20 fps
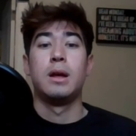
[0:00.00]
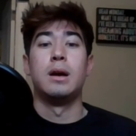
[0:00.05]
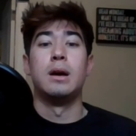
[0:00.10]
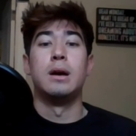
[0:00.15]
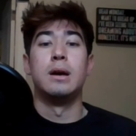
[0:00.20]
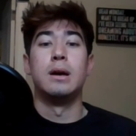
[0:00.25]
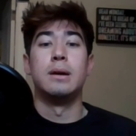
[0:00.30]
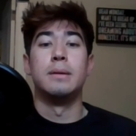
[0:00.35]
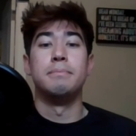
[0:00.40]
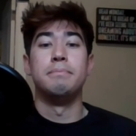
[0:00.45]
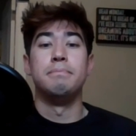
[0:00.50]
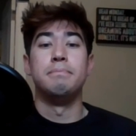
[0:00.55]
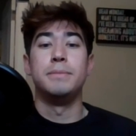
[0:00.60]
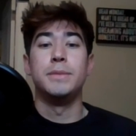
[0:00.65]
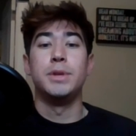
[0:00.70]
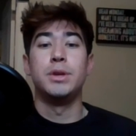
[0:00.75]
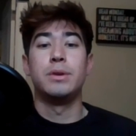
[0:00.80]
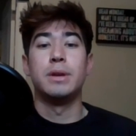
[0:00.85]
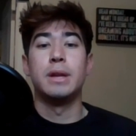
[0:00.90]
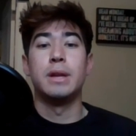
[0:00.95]
Um,
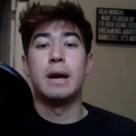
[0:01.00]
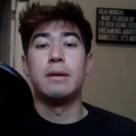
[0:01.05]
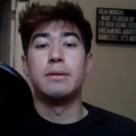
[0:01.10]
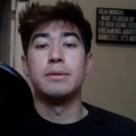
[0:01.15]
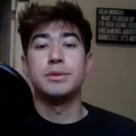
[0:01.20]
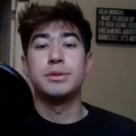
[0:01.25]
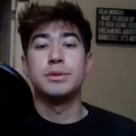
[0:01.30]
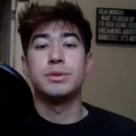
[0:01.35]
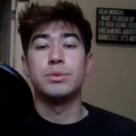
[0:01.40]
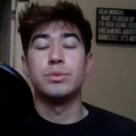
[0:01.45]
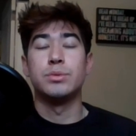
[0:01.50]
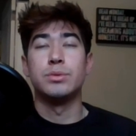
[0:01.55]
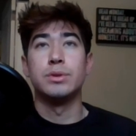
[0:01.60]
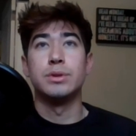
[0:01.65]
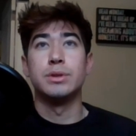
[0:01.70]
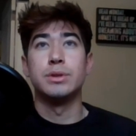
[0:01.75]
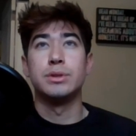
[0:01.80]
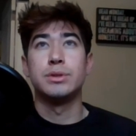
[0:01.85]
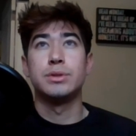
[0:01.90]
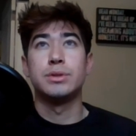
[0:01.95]
you can
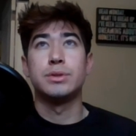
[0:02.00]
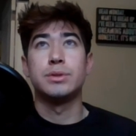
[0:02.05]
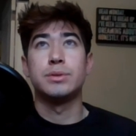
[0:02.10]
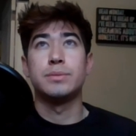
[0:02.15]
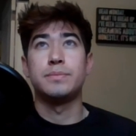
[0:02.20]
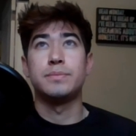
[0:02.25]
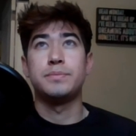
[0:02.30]
outsource,